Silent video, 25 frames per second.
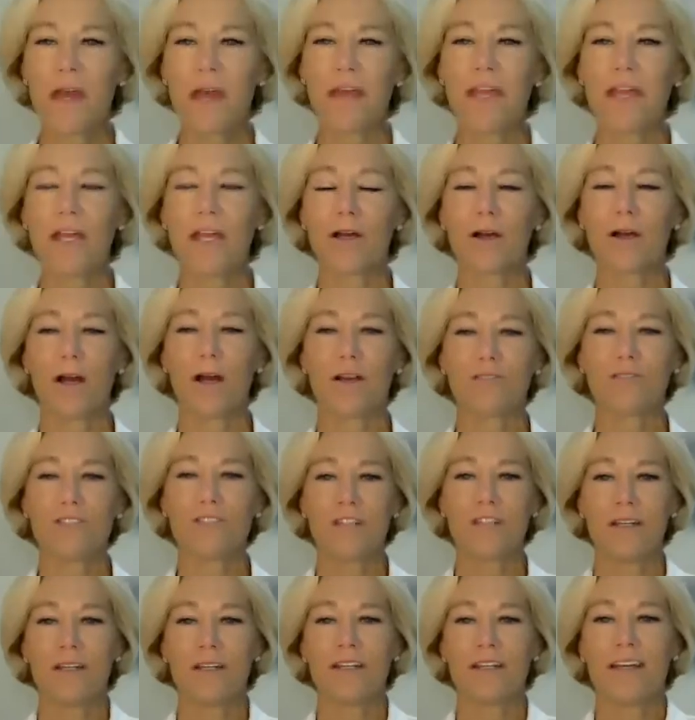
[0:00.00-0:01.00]
I hear
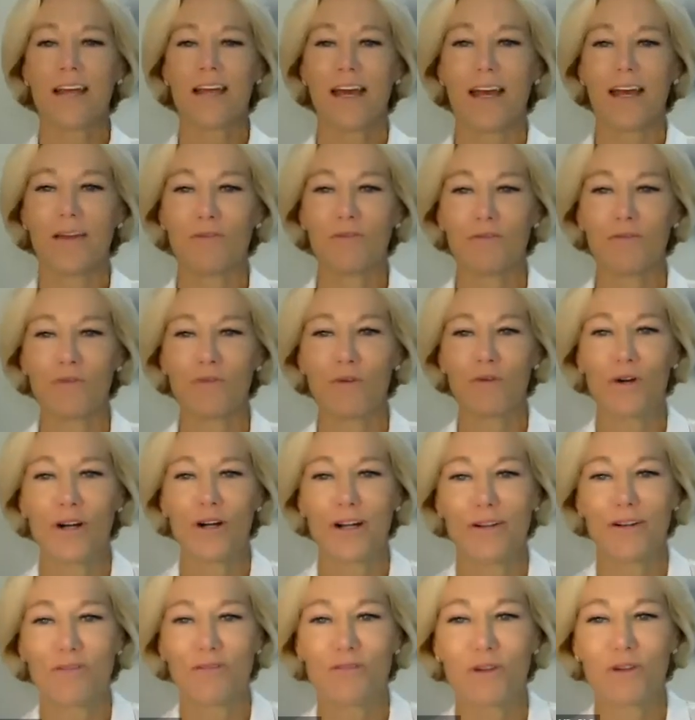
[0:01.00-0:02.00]
often
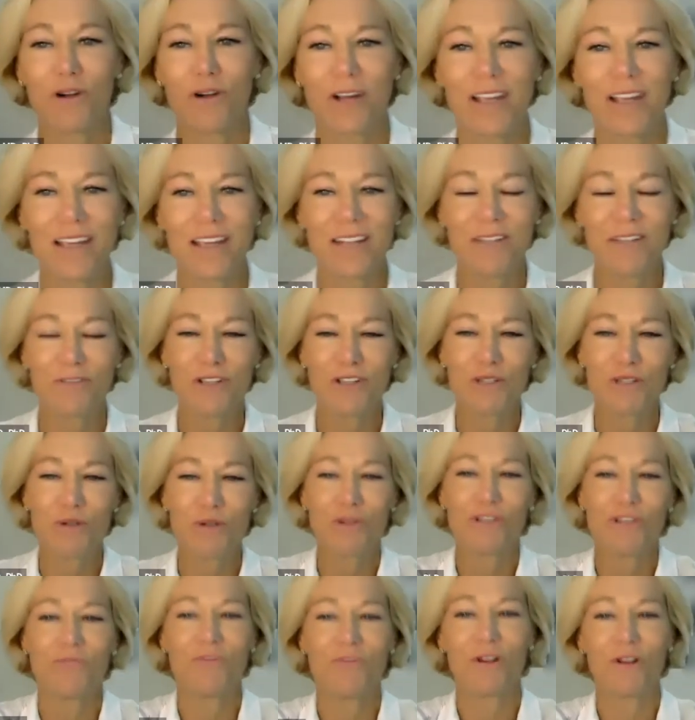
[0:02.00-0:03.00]
for
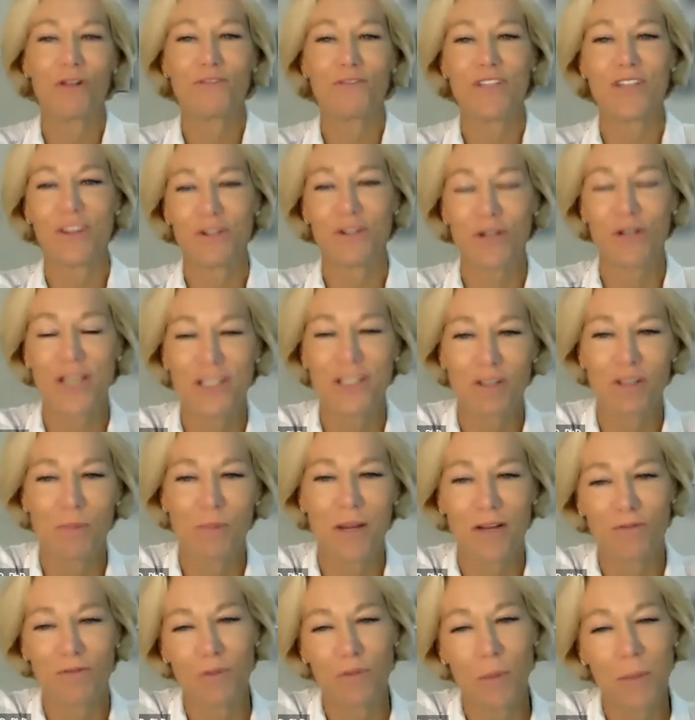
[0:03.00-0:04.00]
individuals involved in
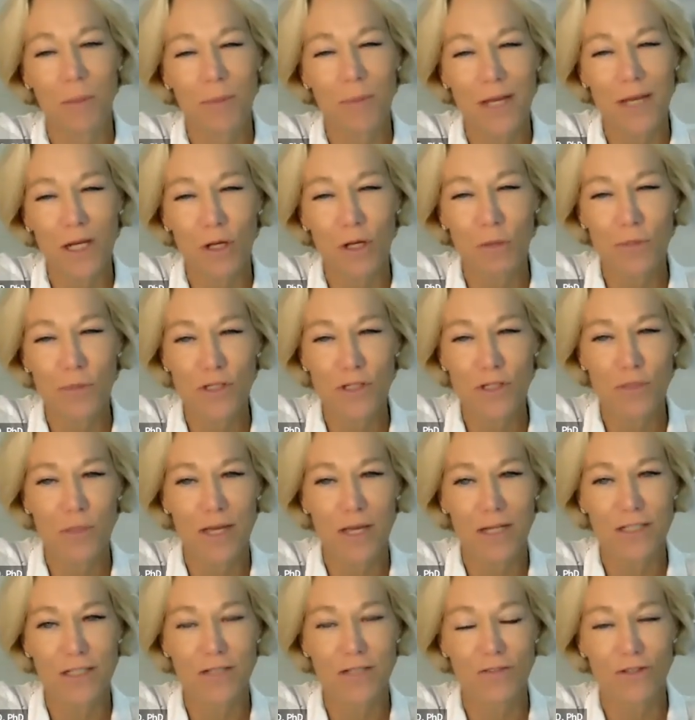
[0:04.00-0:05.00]
transplant from a medical
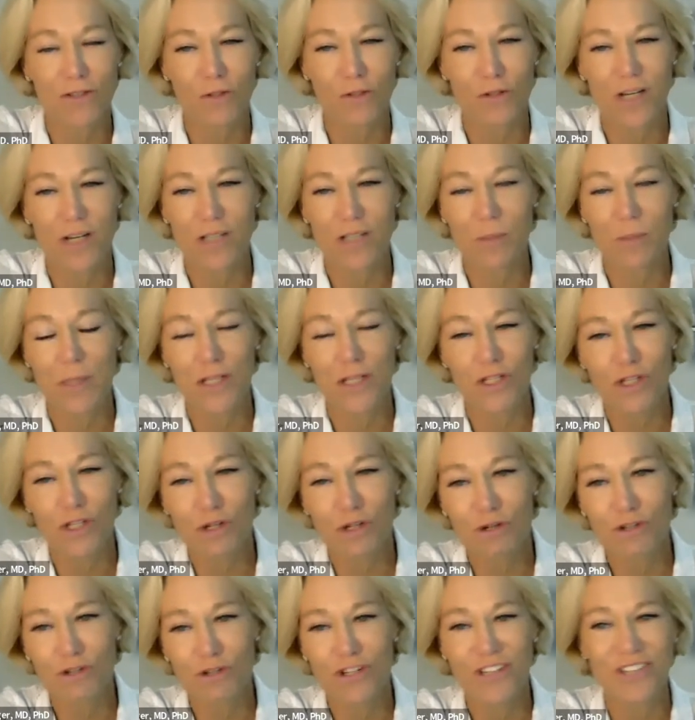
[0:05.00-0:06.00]
perspective, so transplant
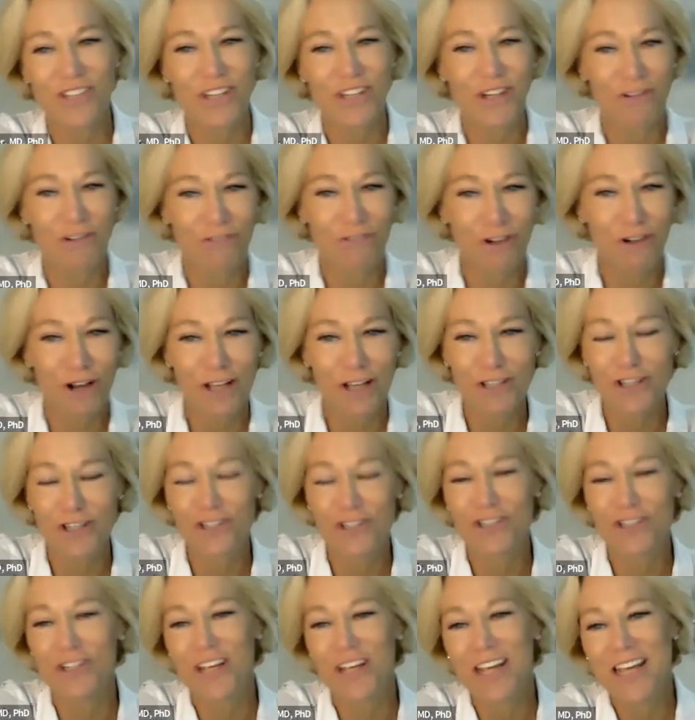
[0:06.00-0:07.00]
surgeons and
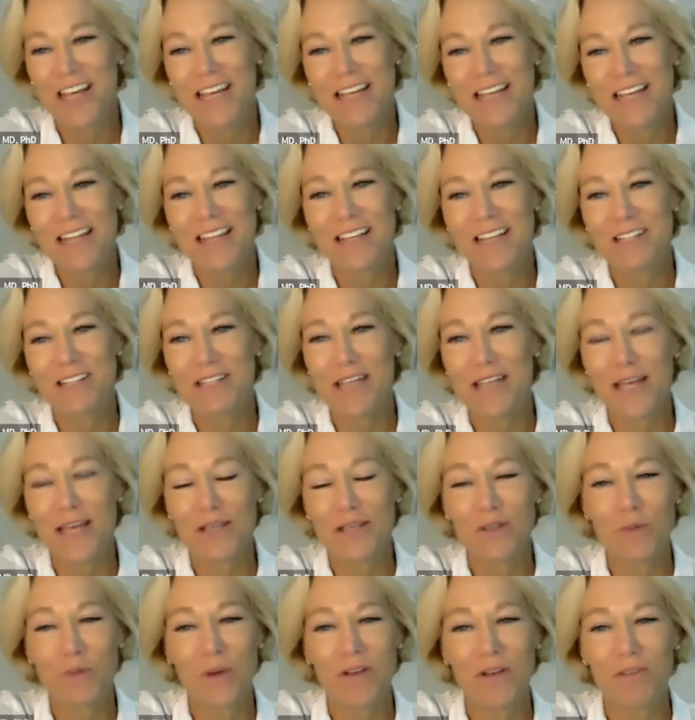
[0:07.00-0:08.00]
nephrologists, they say
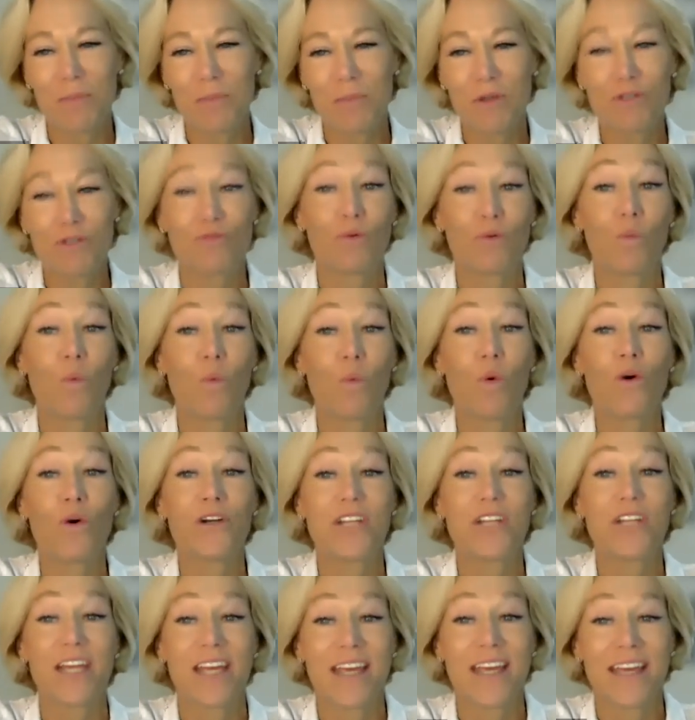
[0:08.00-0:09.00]
it's one of the most
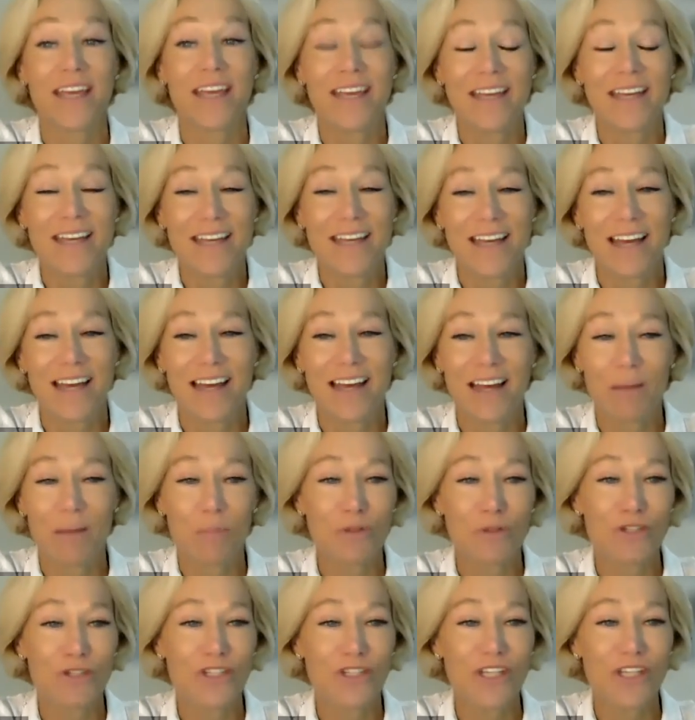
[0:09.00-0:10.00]
rewarding
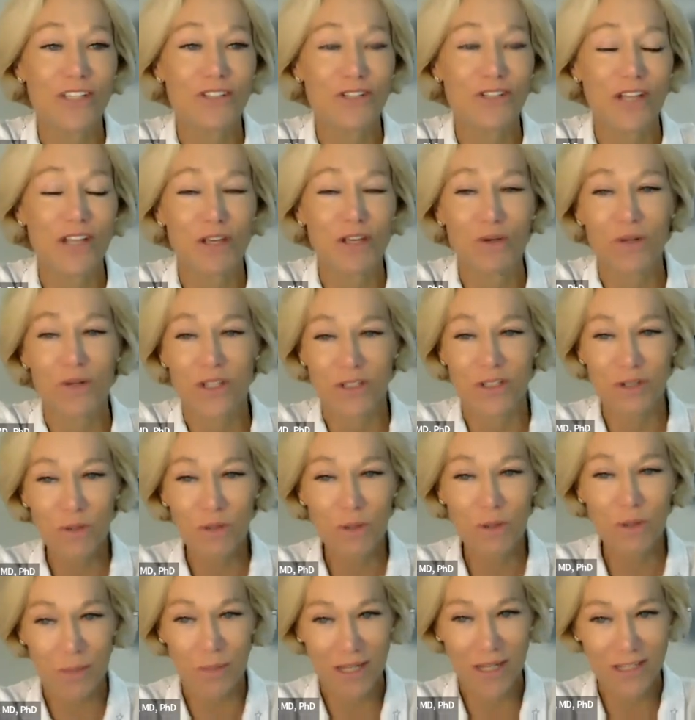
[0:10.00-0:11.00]
procedure that you can
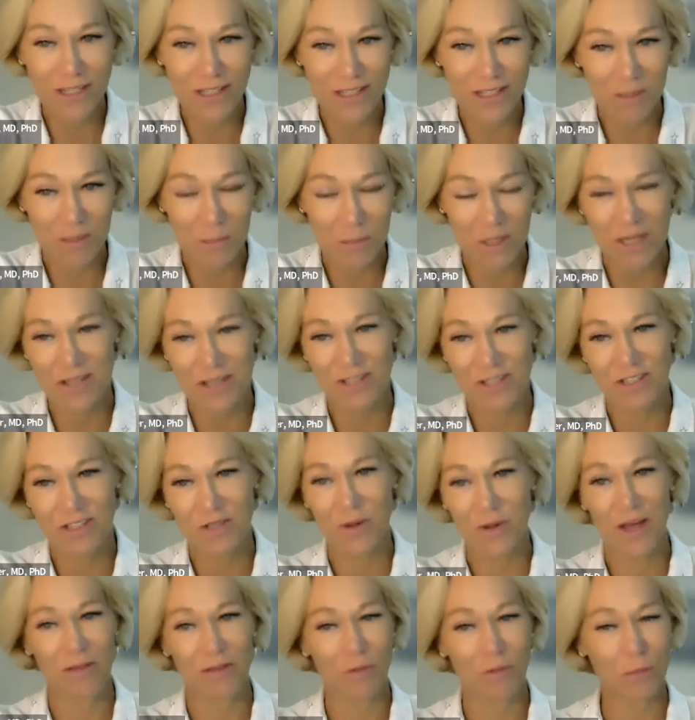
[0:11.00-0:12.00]
do in medicine, because
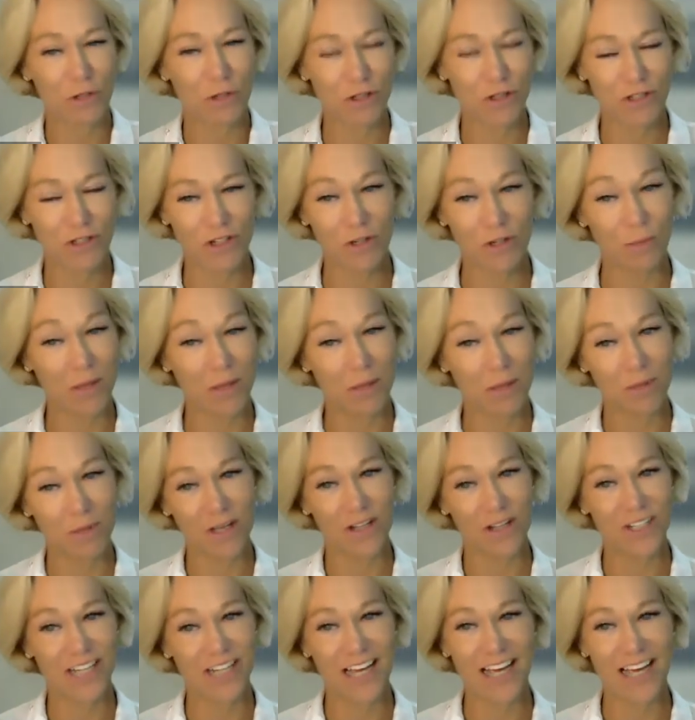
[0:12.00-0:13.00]
you have a person who may be
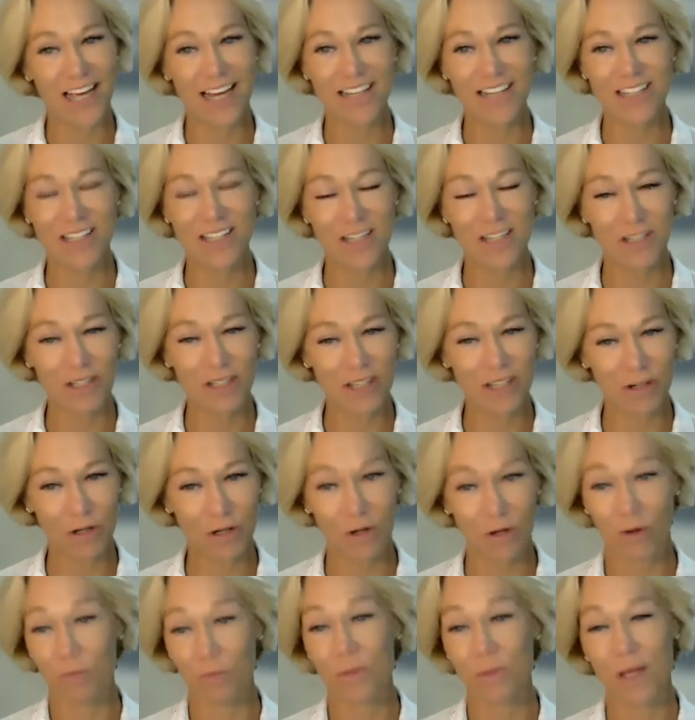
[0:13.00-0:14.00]
on dialysis
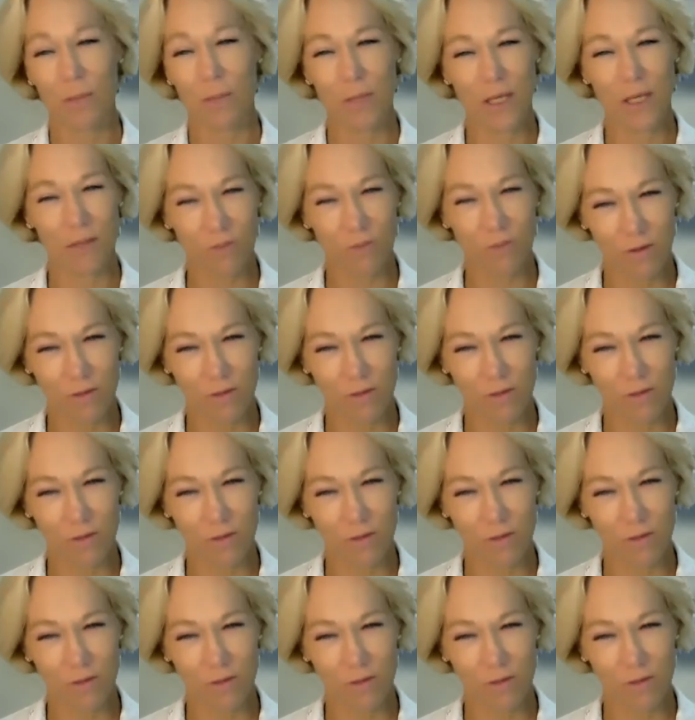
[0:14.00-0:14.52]
or maybe